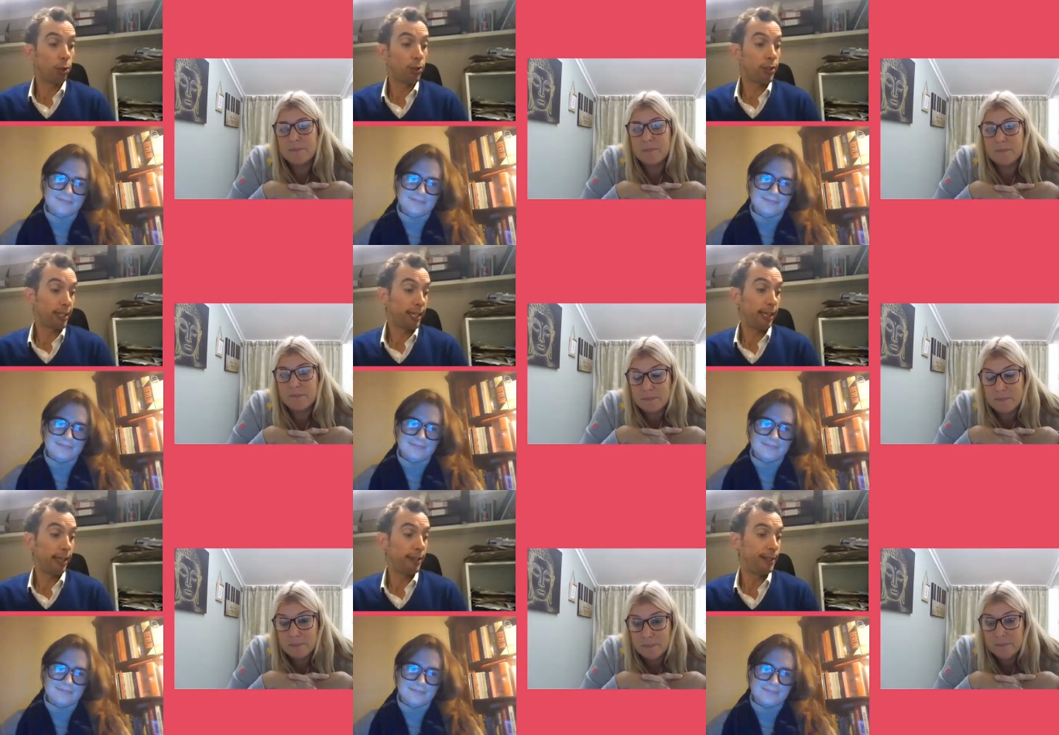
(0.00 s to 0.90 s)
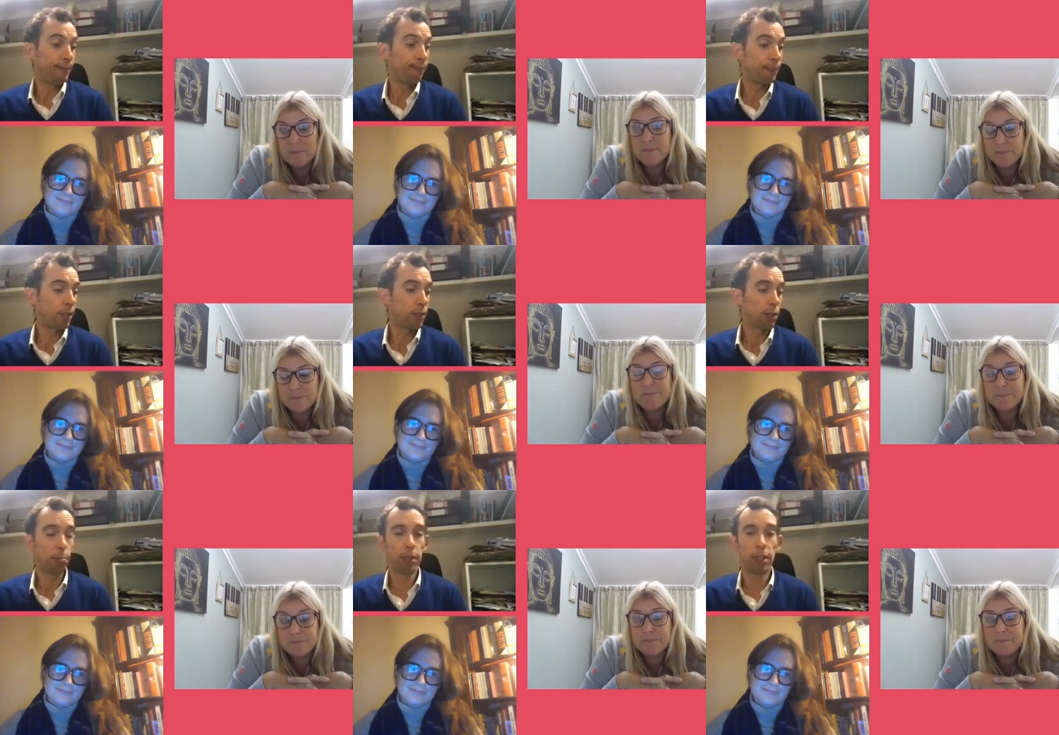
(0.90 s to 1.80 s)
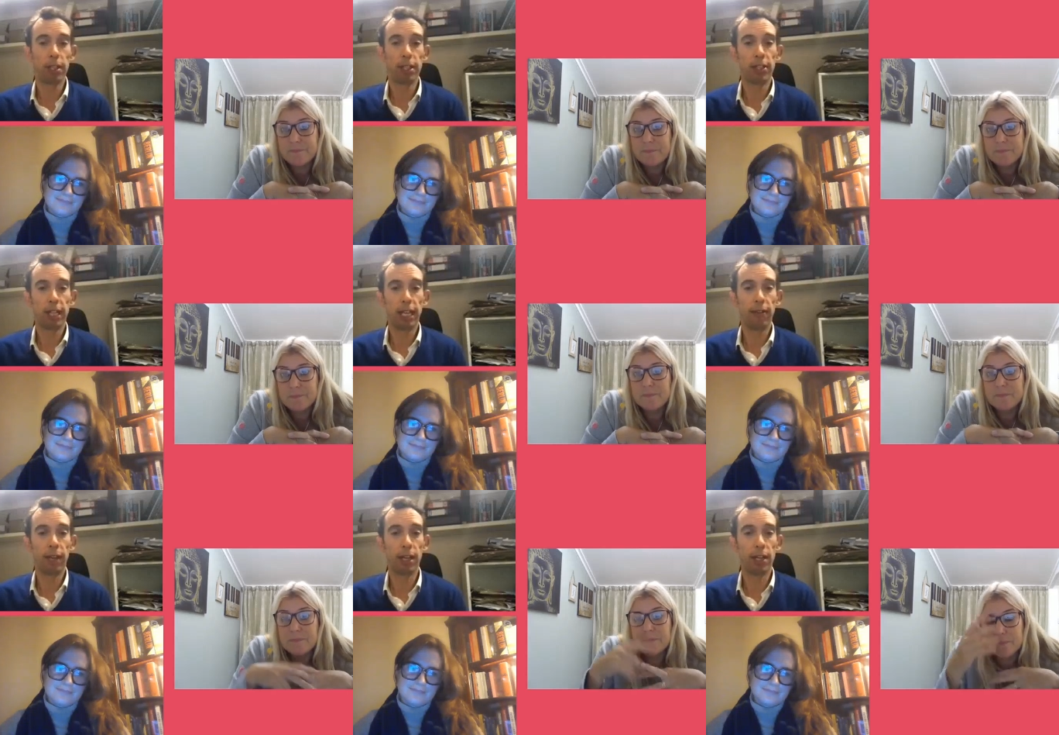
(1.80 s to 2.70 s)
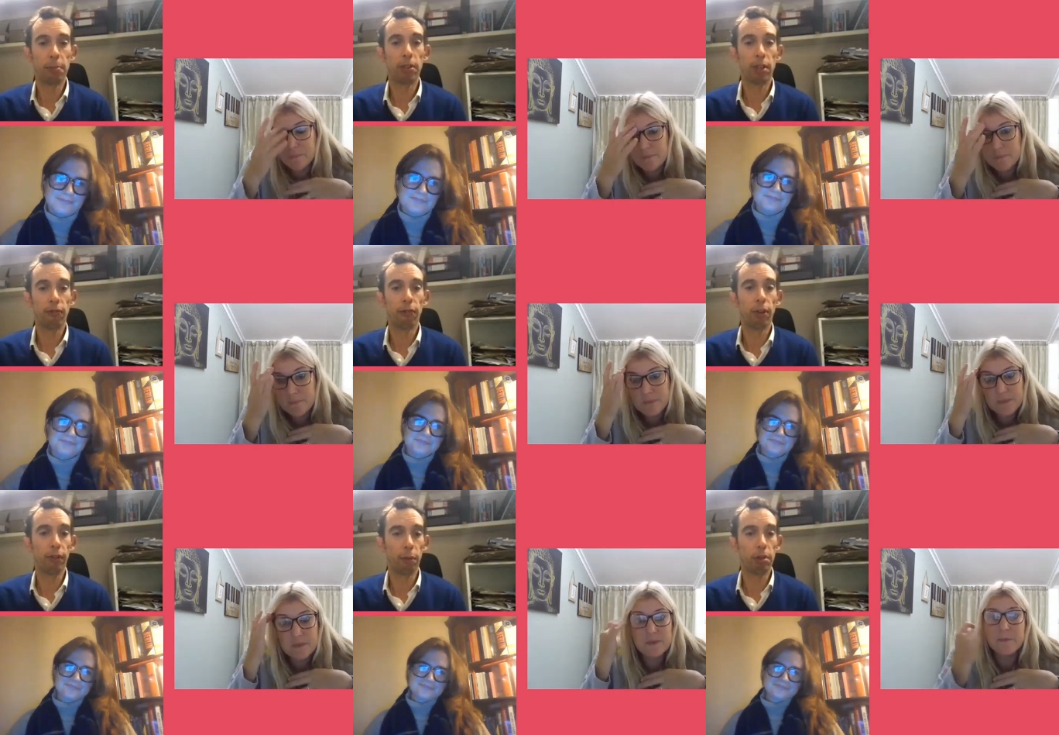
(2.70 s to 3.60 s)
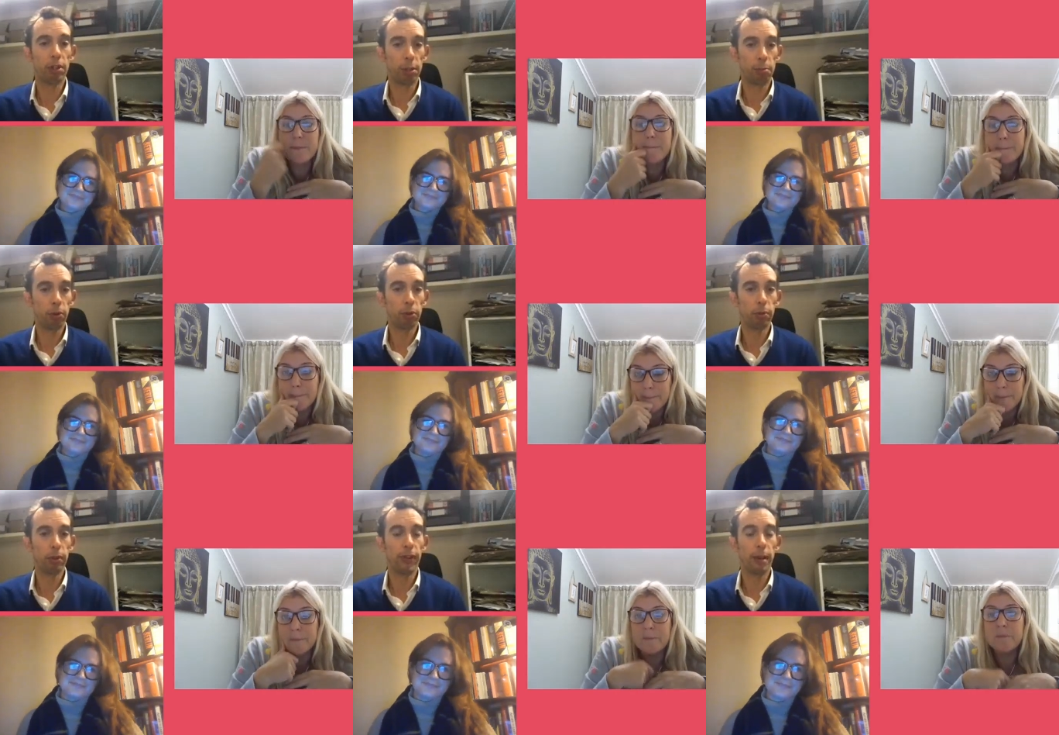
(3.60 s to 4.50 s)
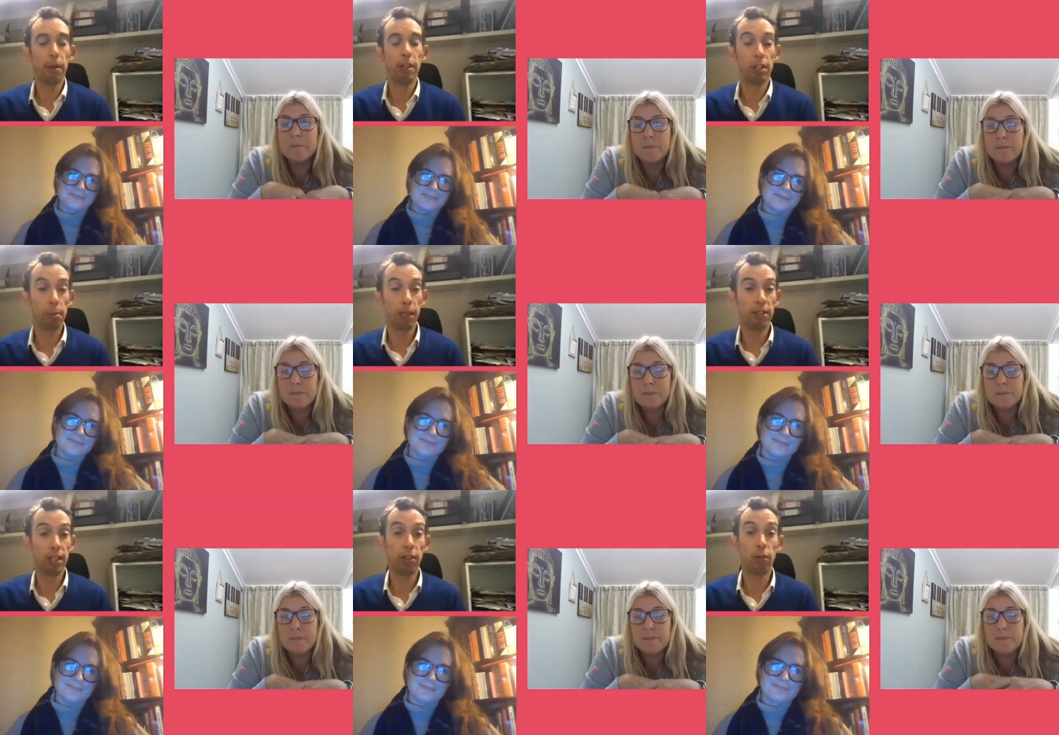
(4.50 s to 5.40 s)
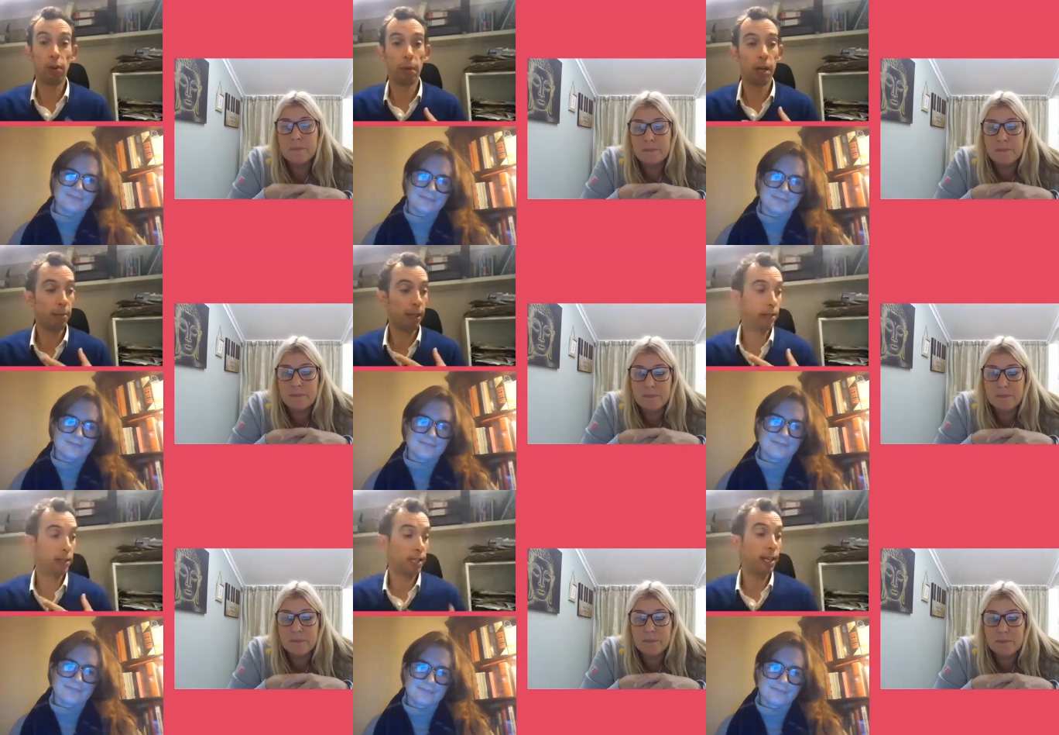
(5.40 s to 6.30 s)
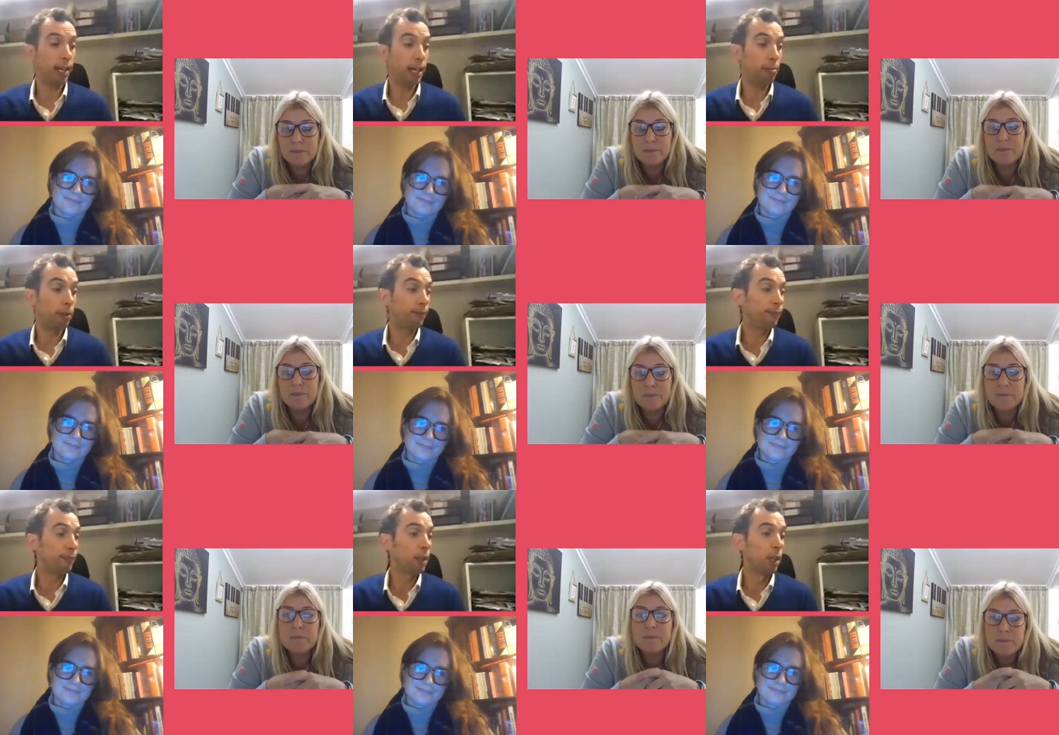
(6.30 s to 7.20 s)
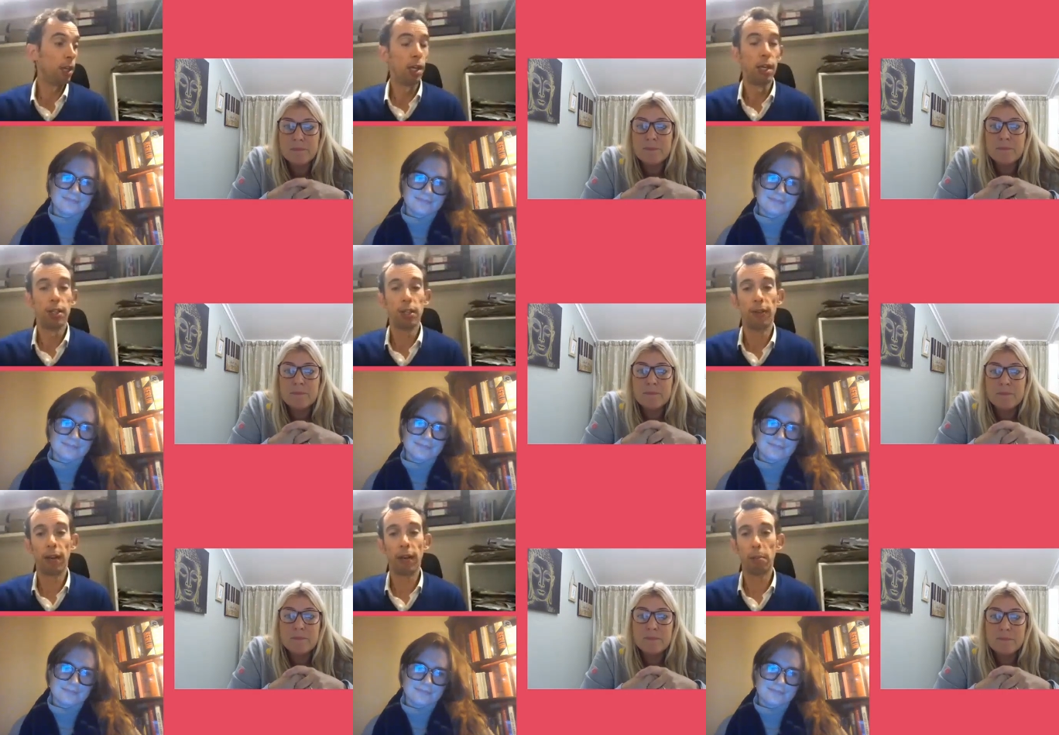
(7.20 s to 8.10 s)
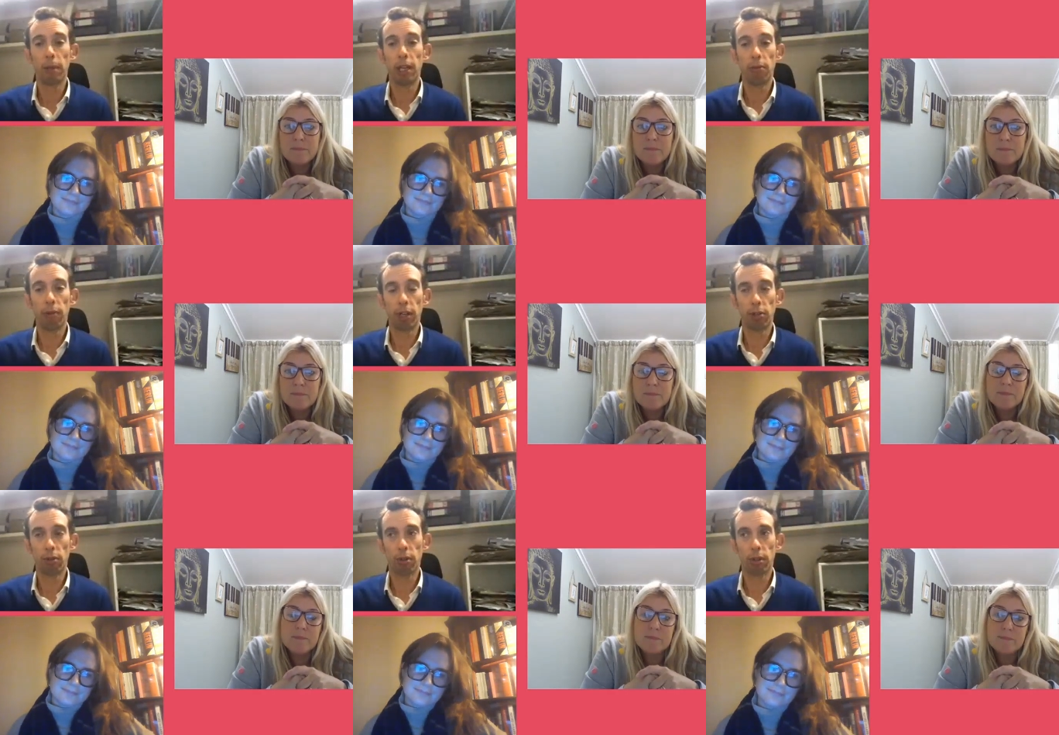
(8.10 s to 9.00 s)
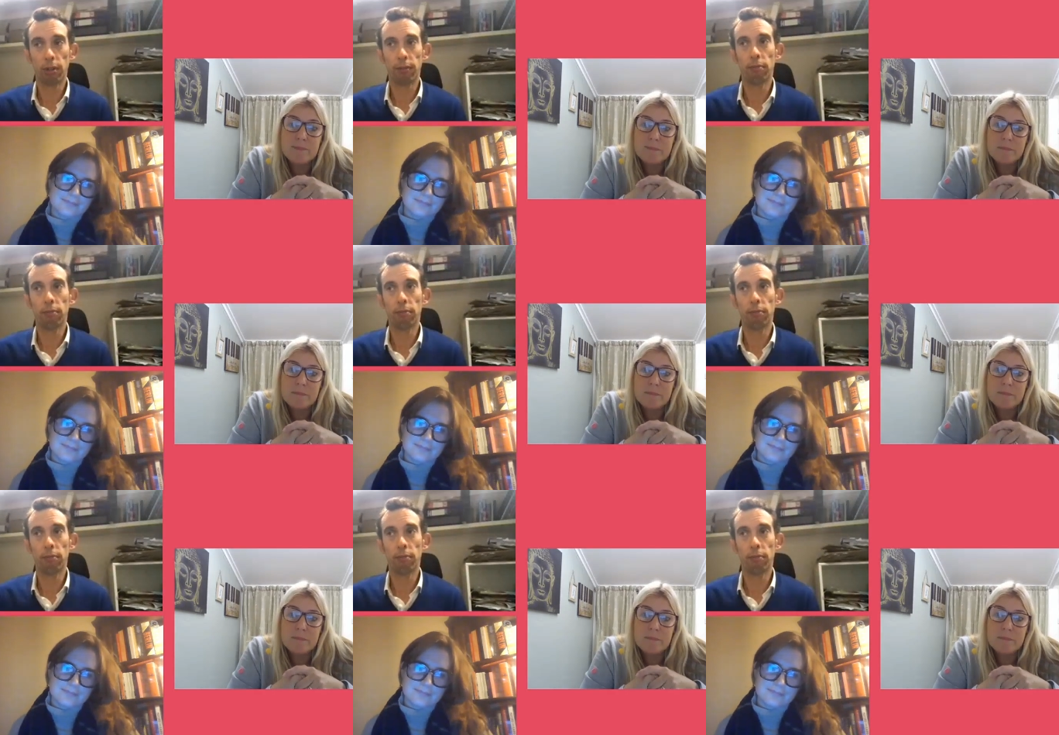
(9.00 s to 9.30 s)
Speaker 1: skin so potentially saving as much of the front of your breast as possible. That might just be the skin, or it might be the skin and nipple. So if you have an immediate reconstruction,